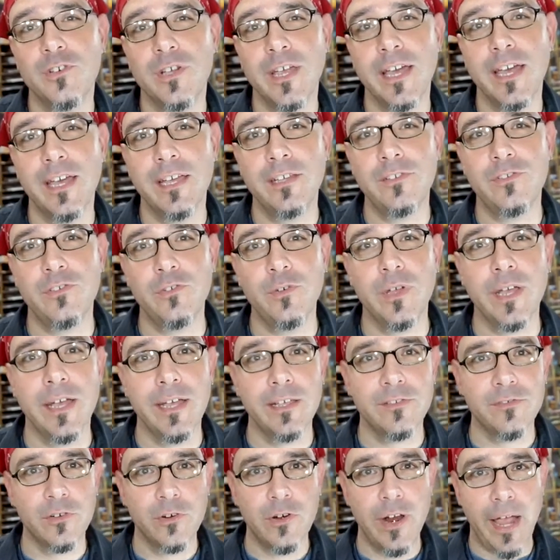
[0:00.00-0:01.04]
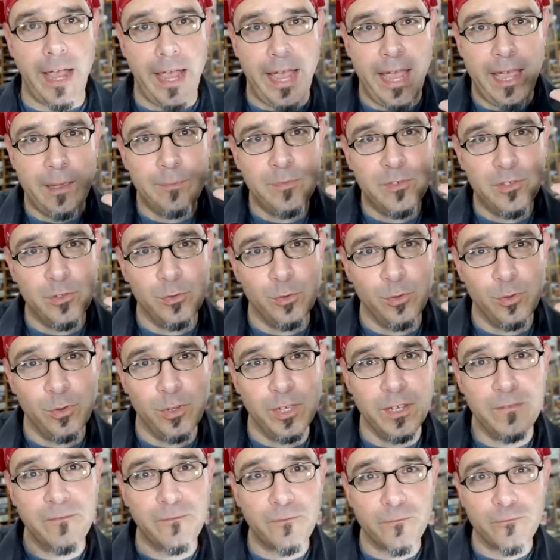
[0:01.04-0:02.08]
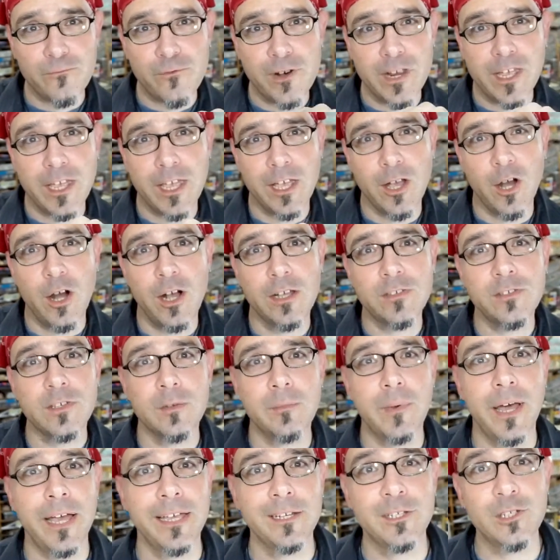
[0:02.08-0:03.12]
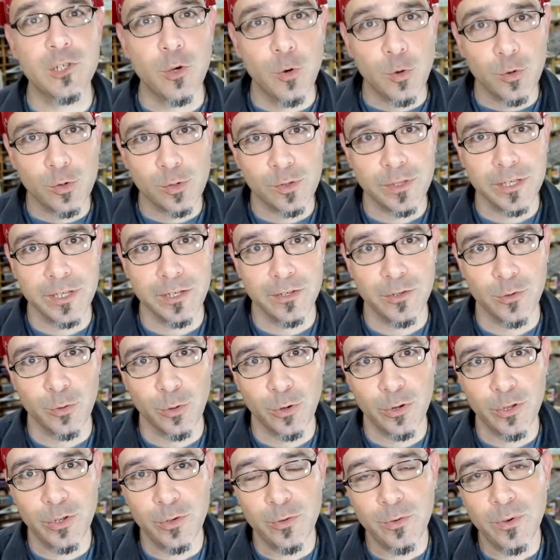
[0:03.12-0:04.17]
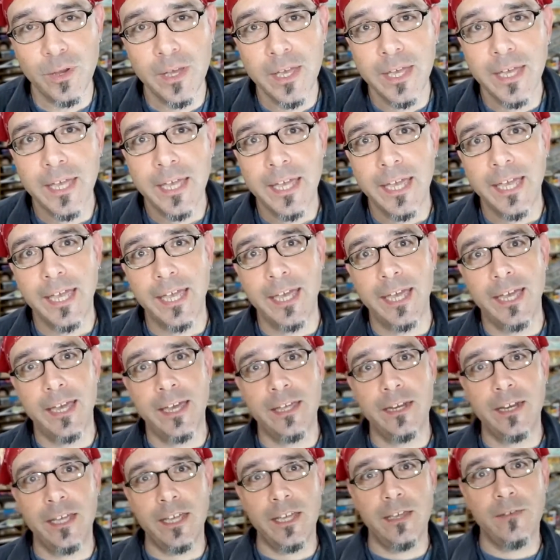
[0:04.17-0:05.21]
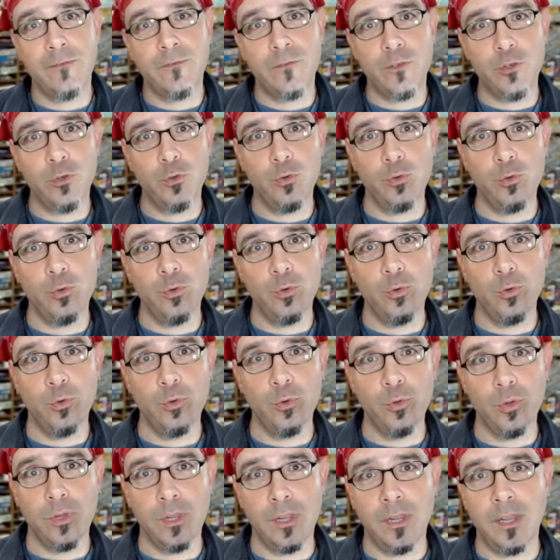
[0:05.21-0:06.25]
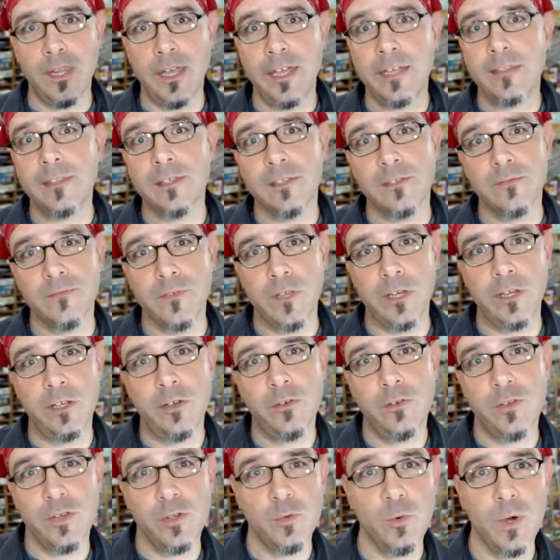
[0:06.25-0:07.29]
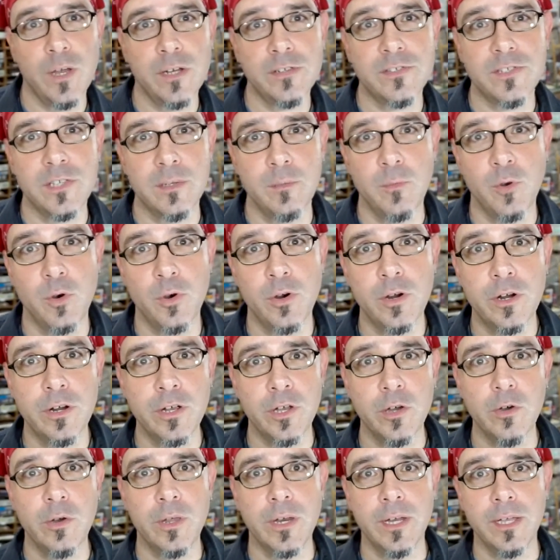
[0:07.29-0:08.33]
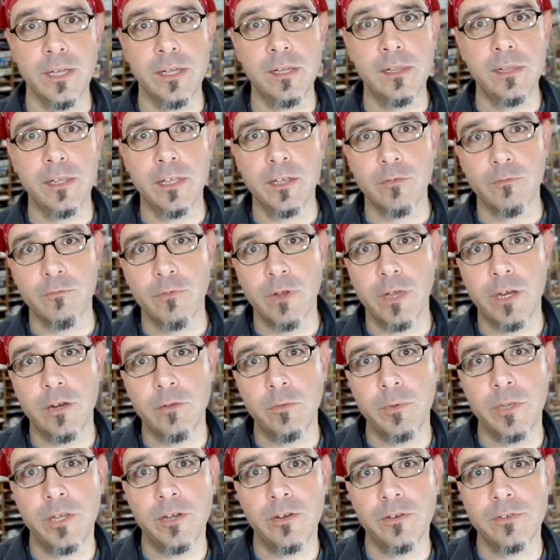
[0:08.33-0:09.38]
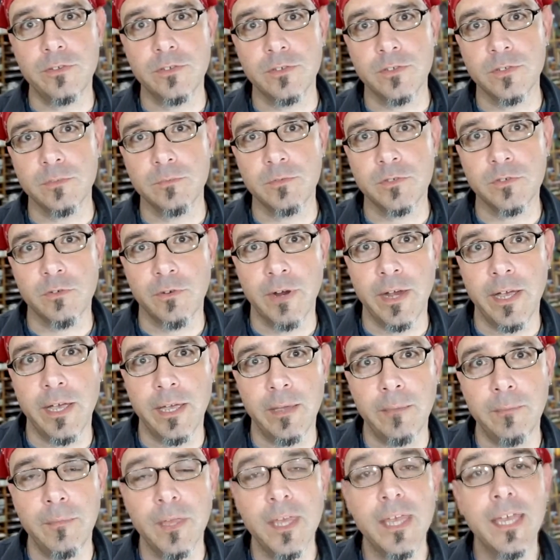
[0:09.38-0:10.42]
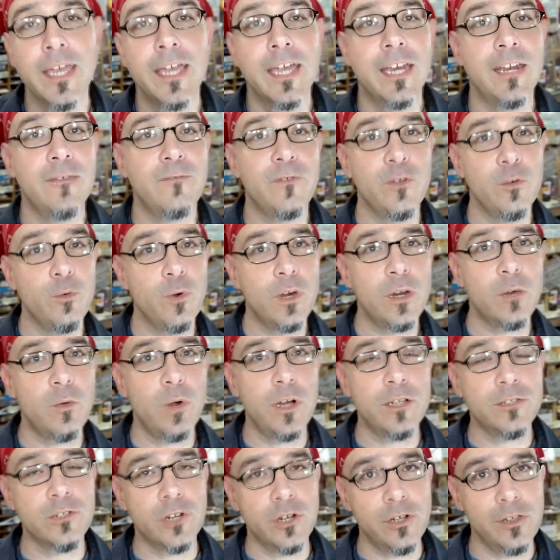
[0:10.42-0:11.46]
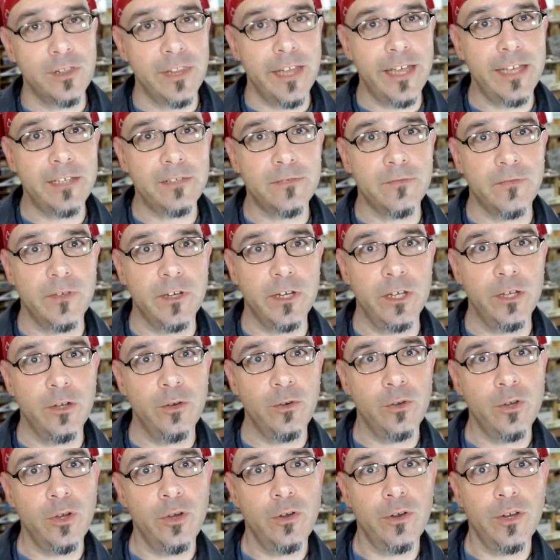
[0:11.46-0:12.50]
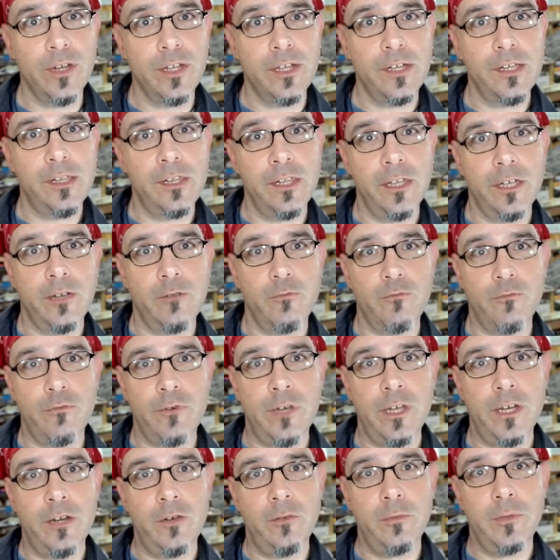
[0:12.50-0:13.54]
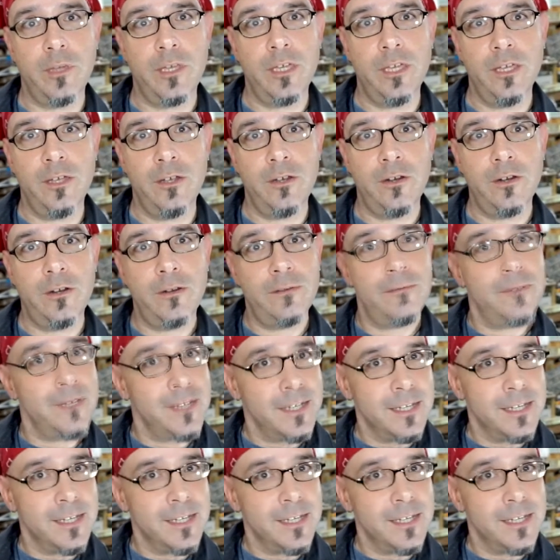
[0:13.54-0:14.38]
you guys. You guys are absolutely freaking awesome. I totally adore you. And if you like this video and you want to see more, go ahead and click right over here to subscribe. And if you want to watch our last video, go ahead and click right over here.